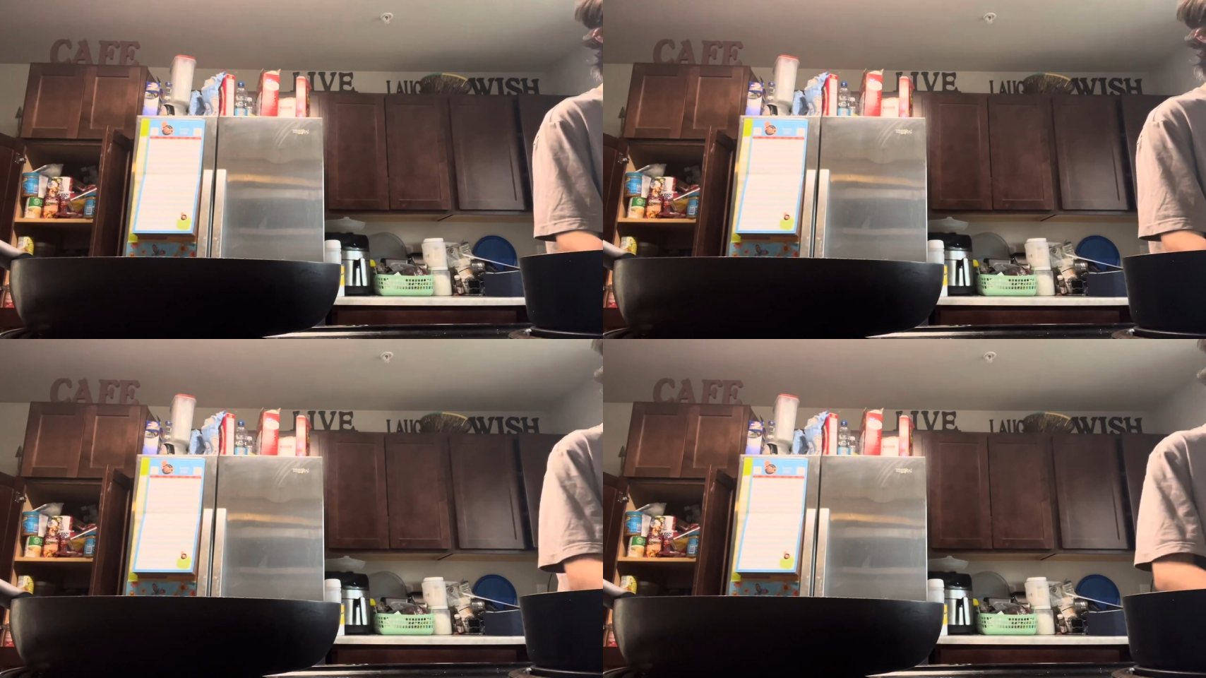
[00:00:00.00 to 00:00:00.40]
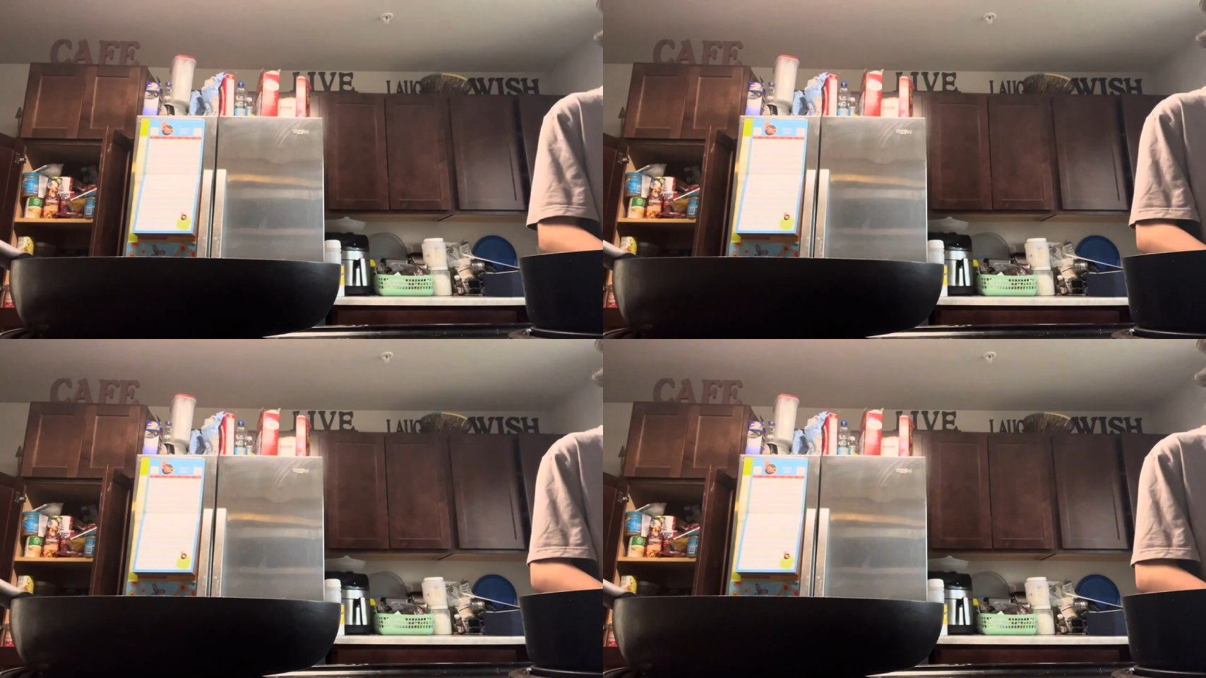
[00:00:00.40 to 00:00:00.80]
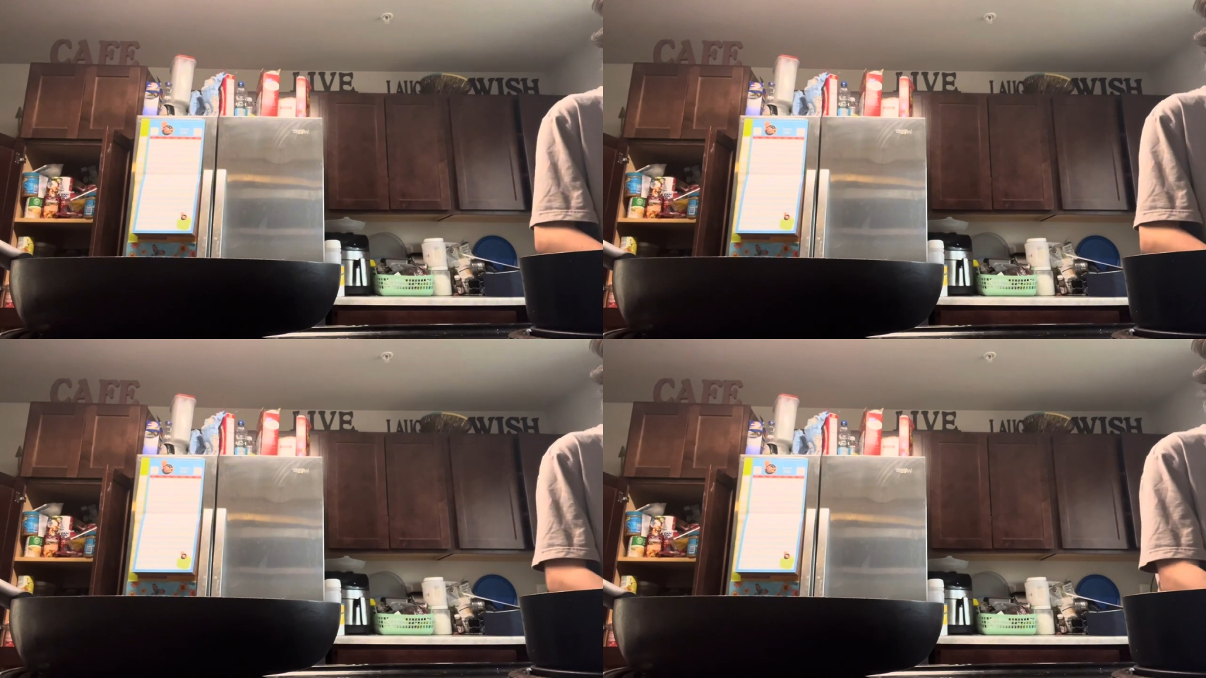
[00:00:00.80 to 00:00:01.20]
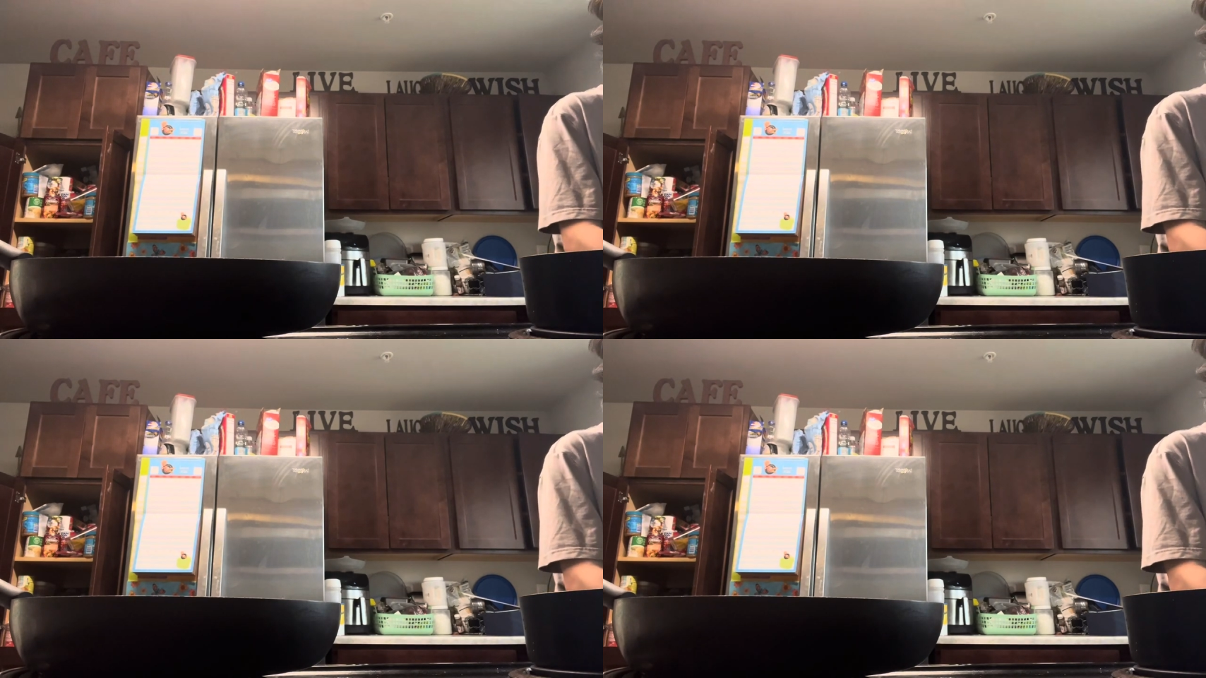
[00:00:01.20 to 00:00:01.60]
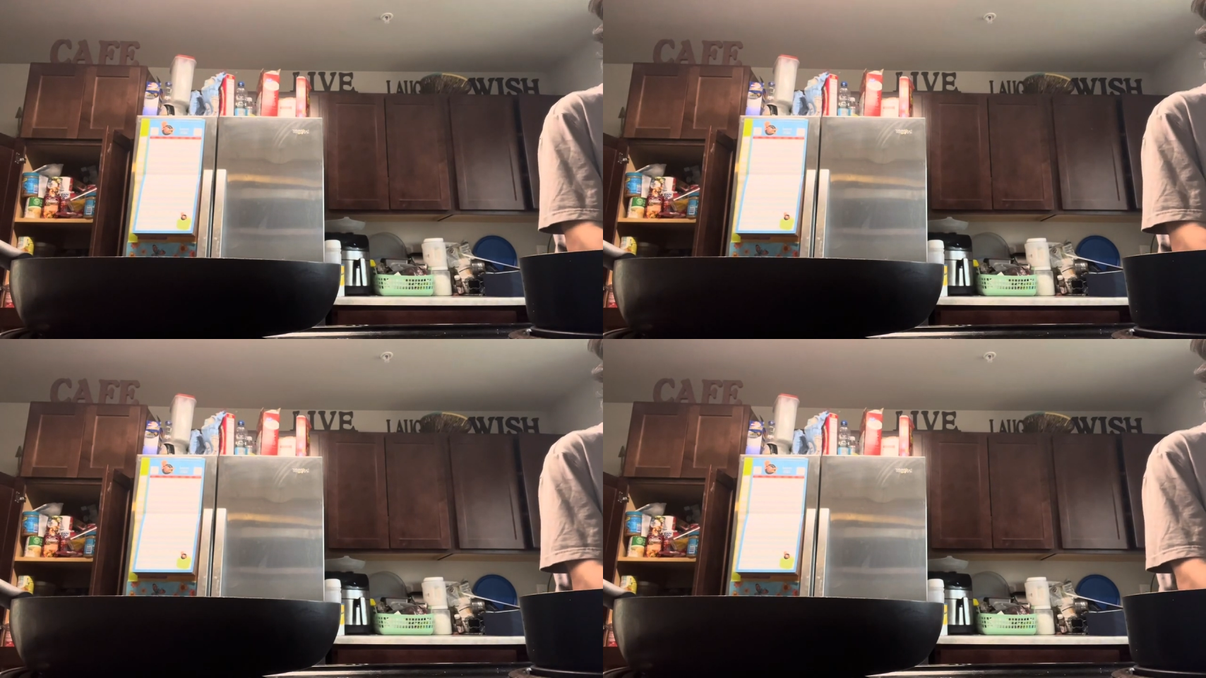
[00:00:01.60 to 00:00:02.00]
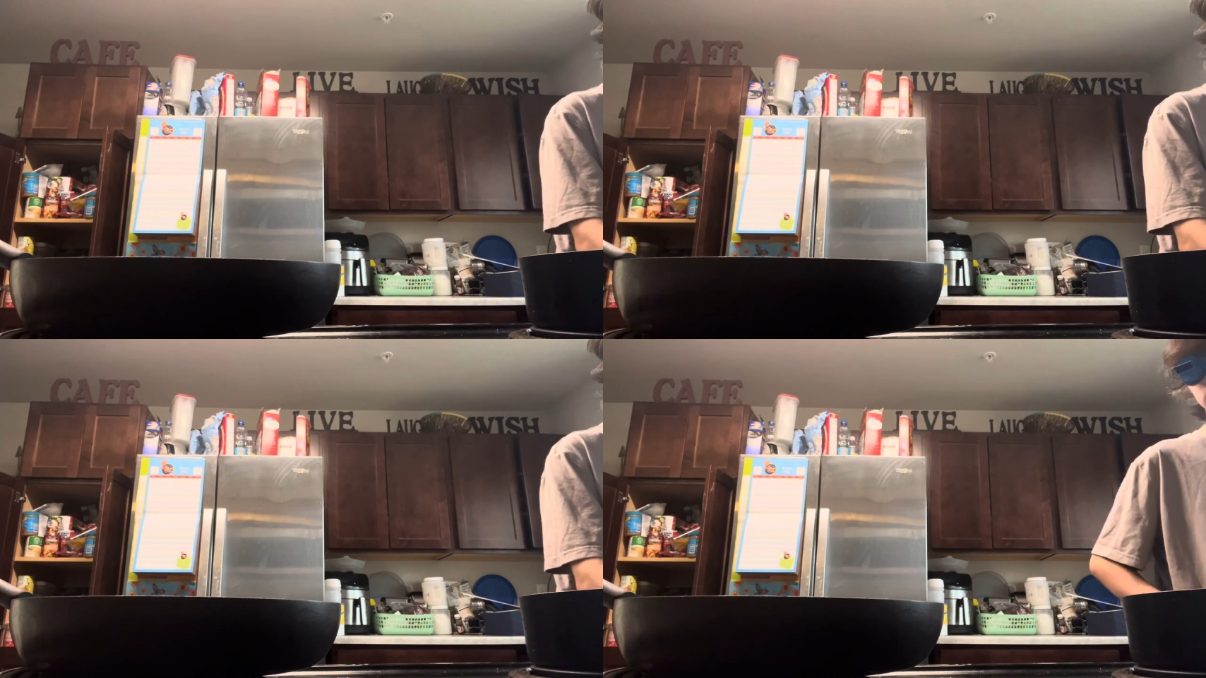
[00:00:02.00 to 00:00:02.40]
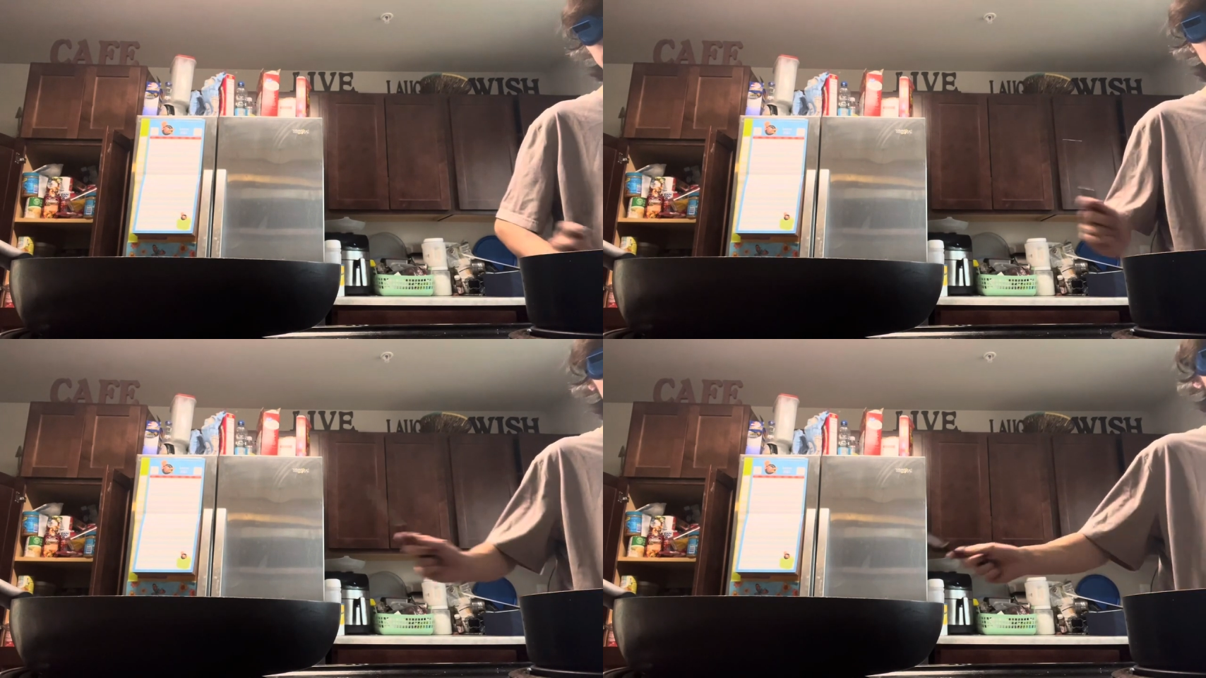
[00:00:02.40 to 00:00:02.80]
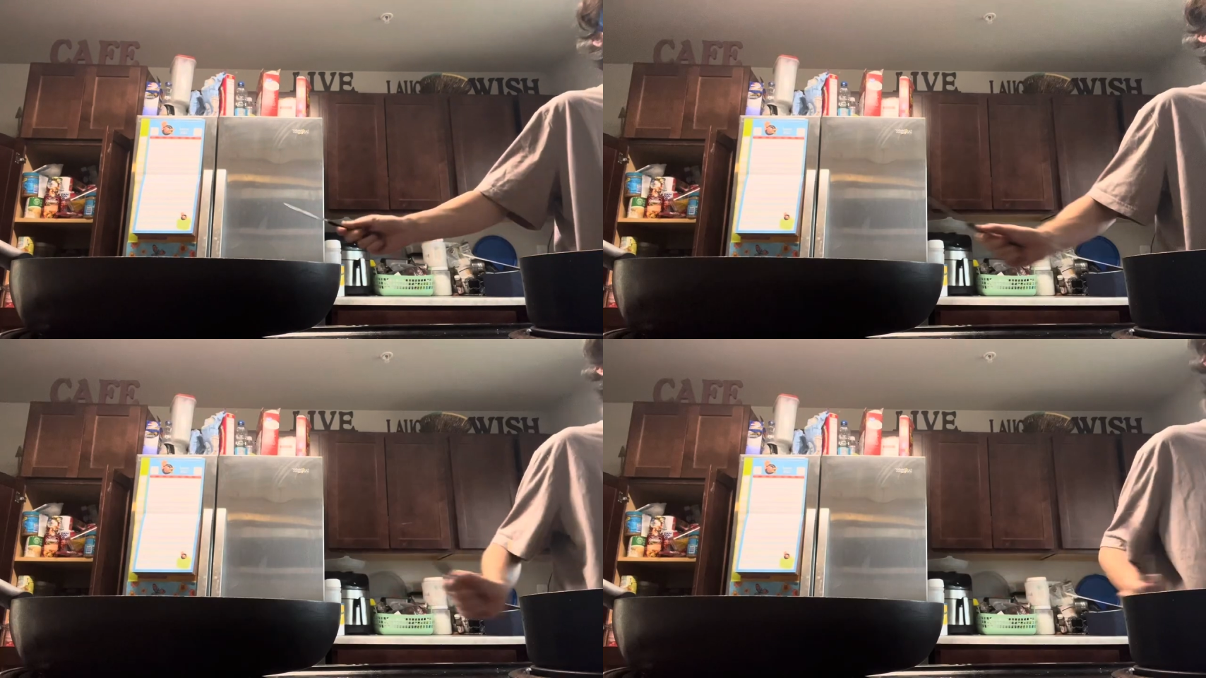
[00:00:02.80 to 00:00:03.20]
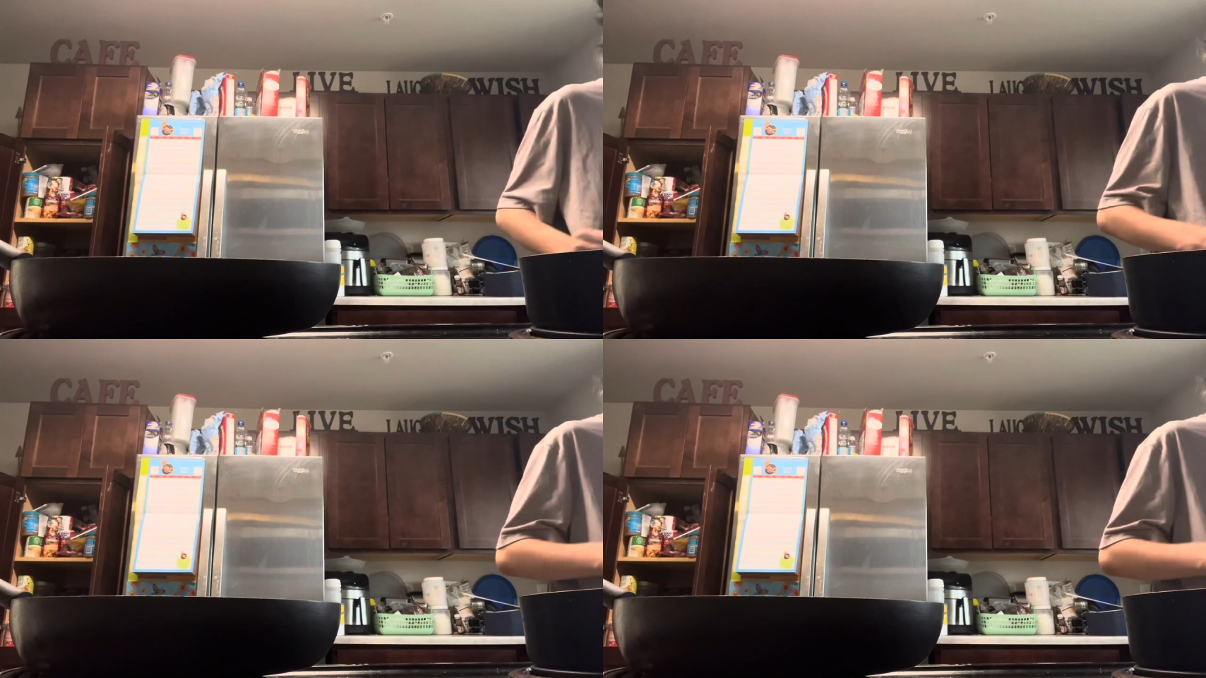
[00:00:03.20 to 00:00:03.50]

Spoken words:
No face is visible, so there are no lips to read.